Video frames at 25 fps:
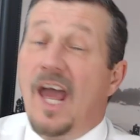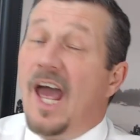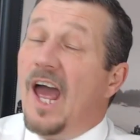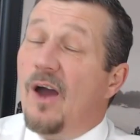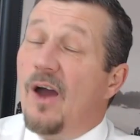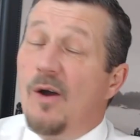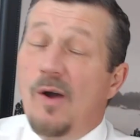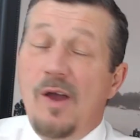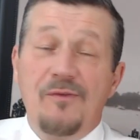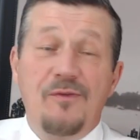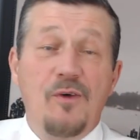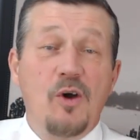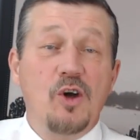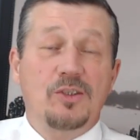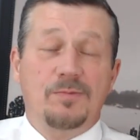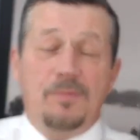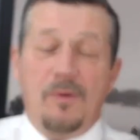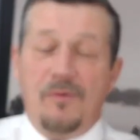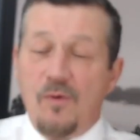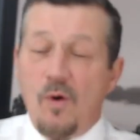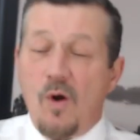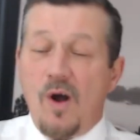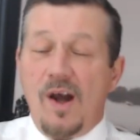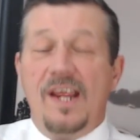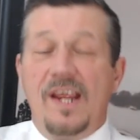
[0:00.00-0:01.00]
Anyway, folks,
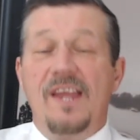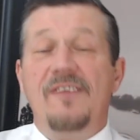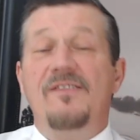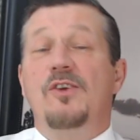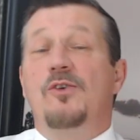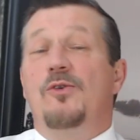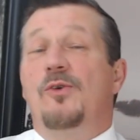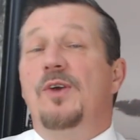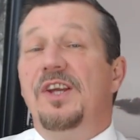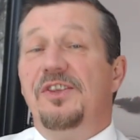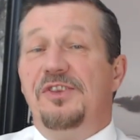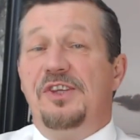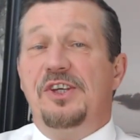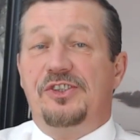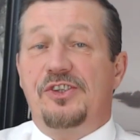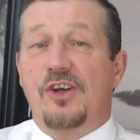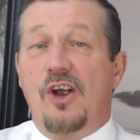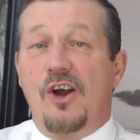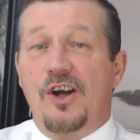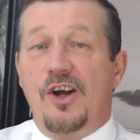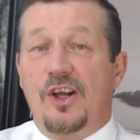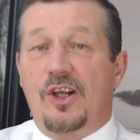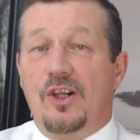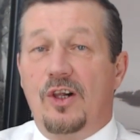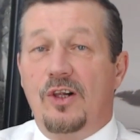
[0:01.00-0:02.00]
before I even read this
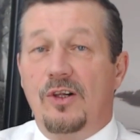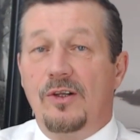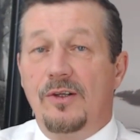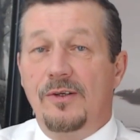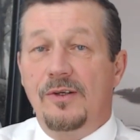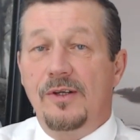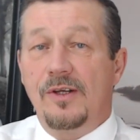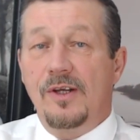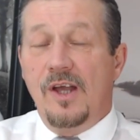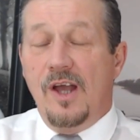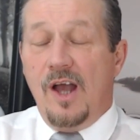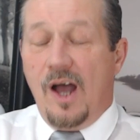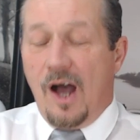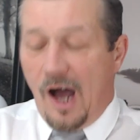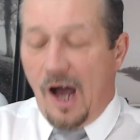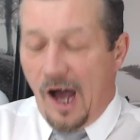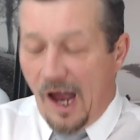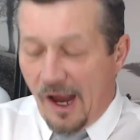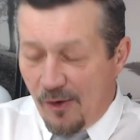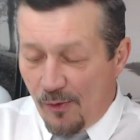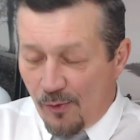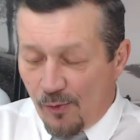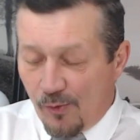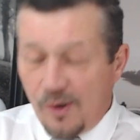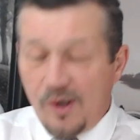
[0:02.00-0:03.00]
article, I
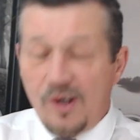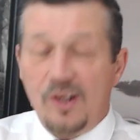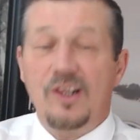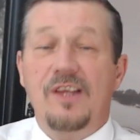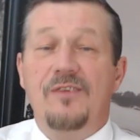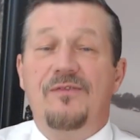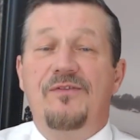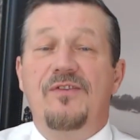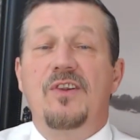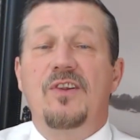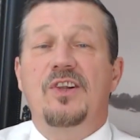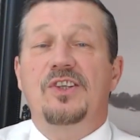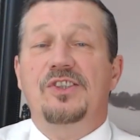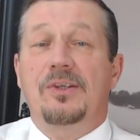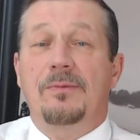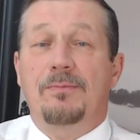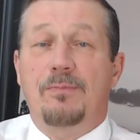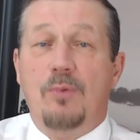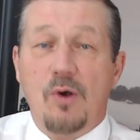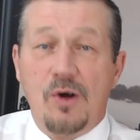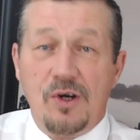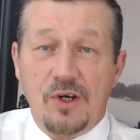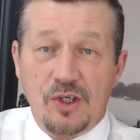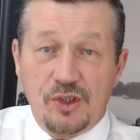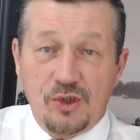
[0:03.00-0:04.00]
really feel it's
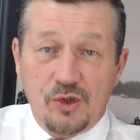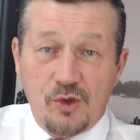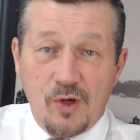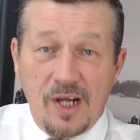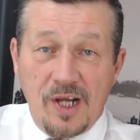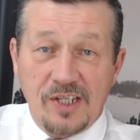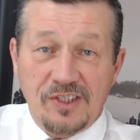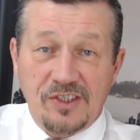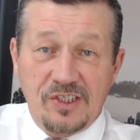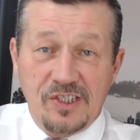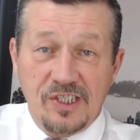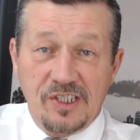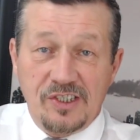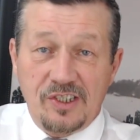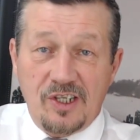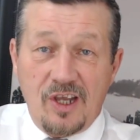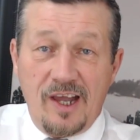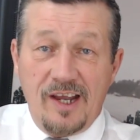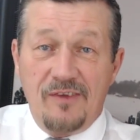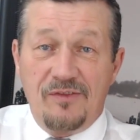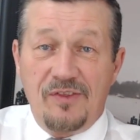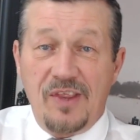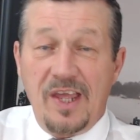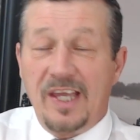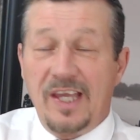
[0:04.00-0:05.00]
important to stress this
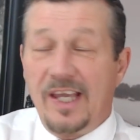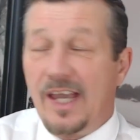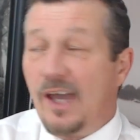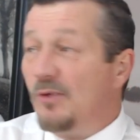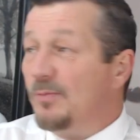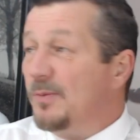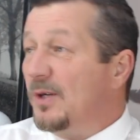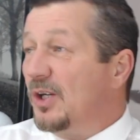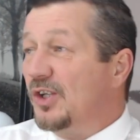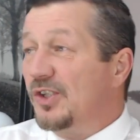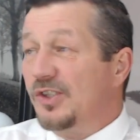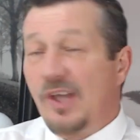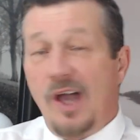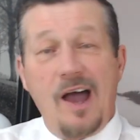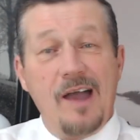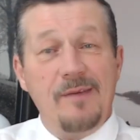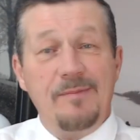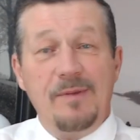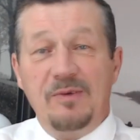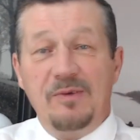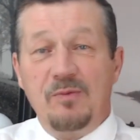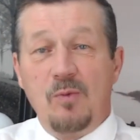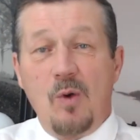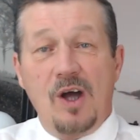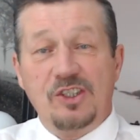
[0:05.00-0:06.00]
kind of thing out because I've
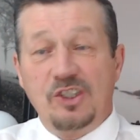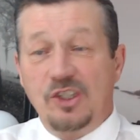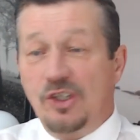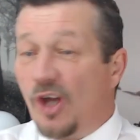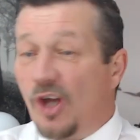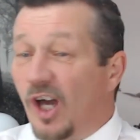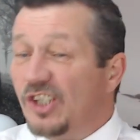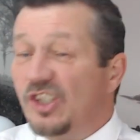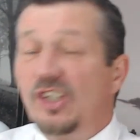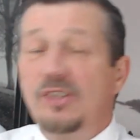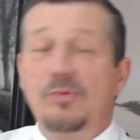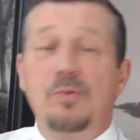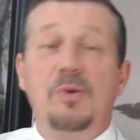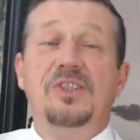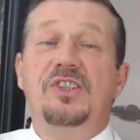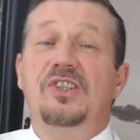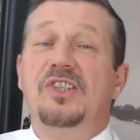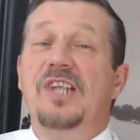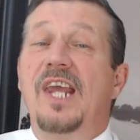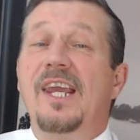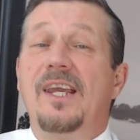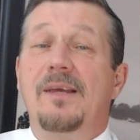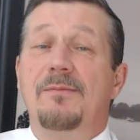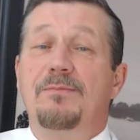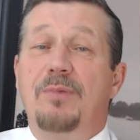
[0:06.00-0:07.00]
been watching not just what's
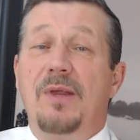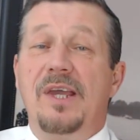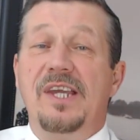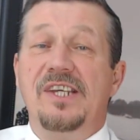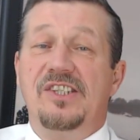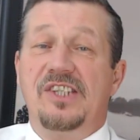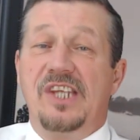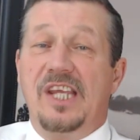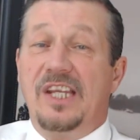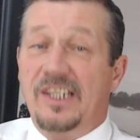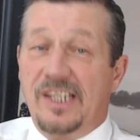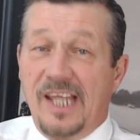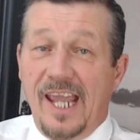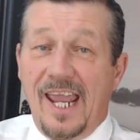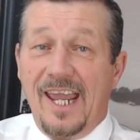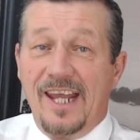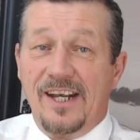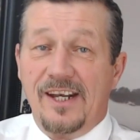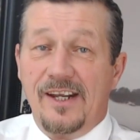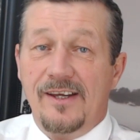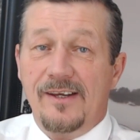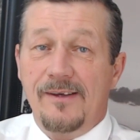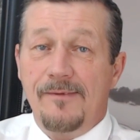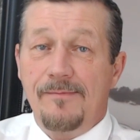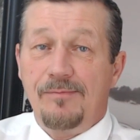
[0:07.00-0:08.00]
taking place in
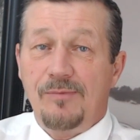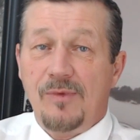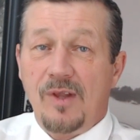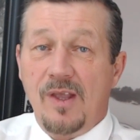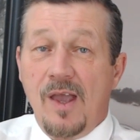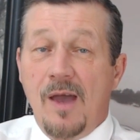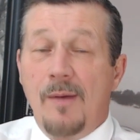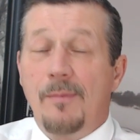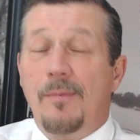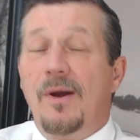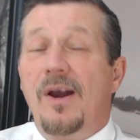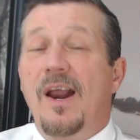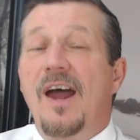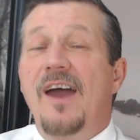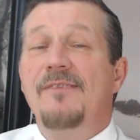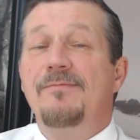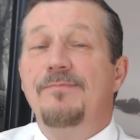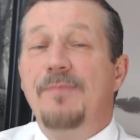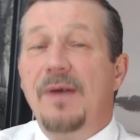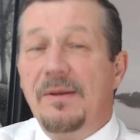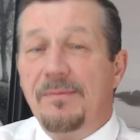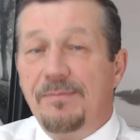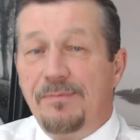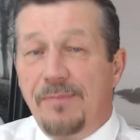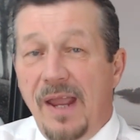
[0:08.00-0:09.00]
Canada, but I've
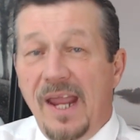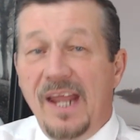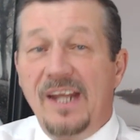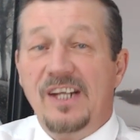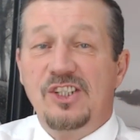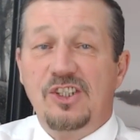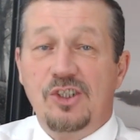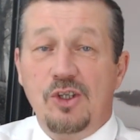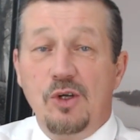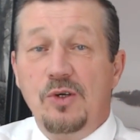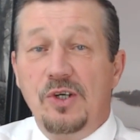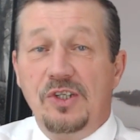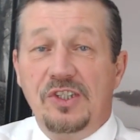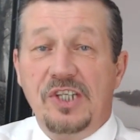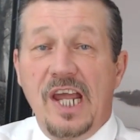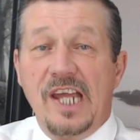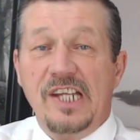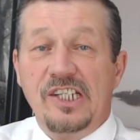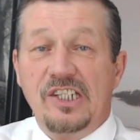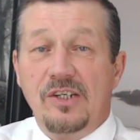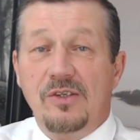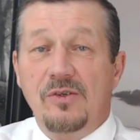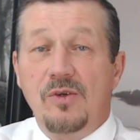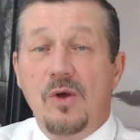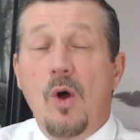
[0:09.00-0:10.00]
been paying astute
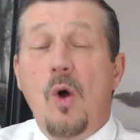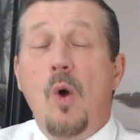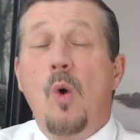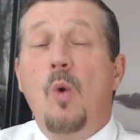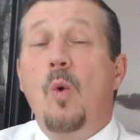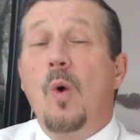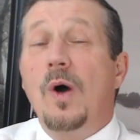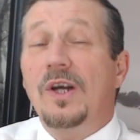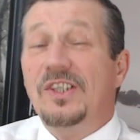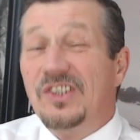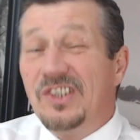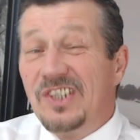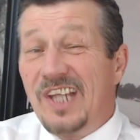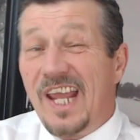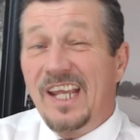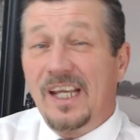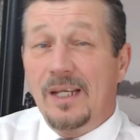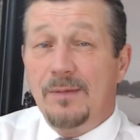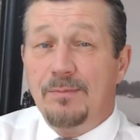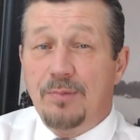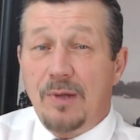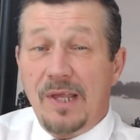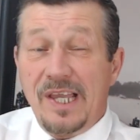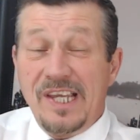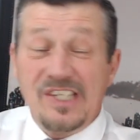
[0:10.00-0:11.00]
attention what's
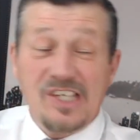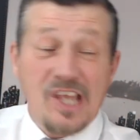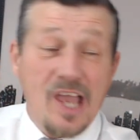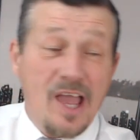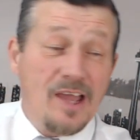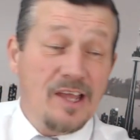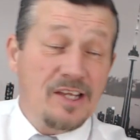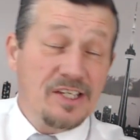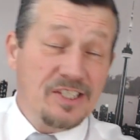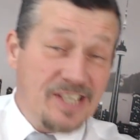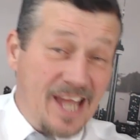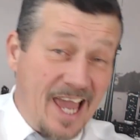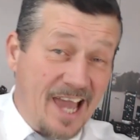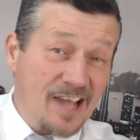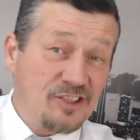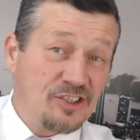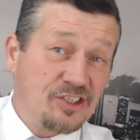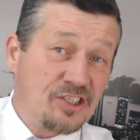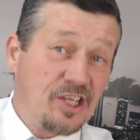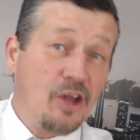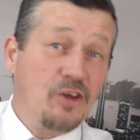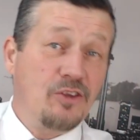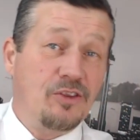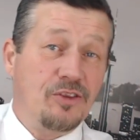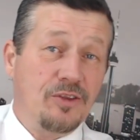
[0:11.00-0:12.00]
taking place down
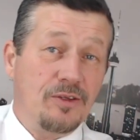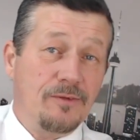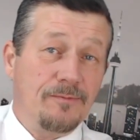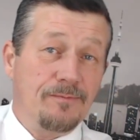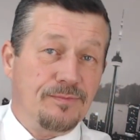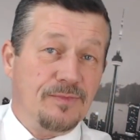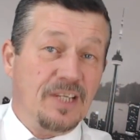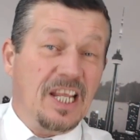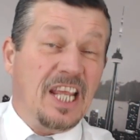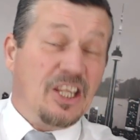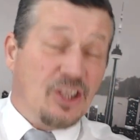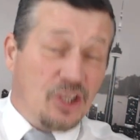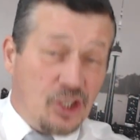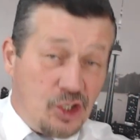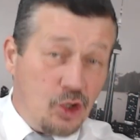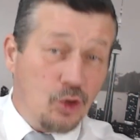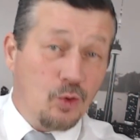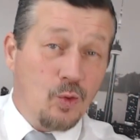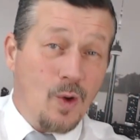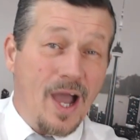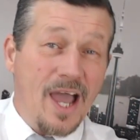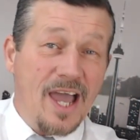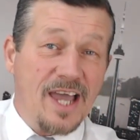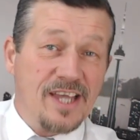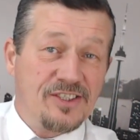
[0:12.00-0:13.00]
south in the
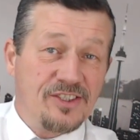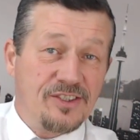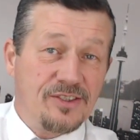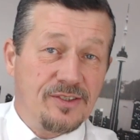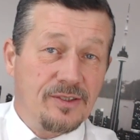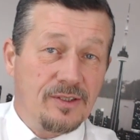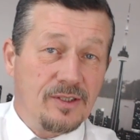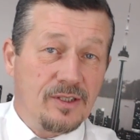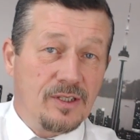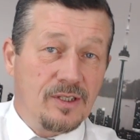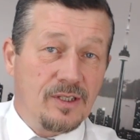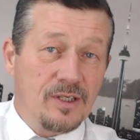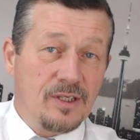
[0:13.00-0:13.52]
U.S.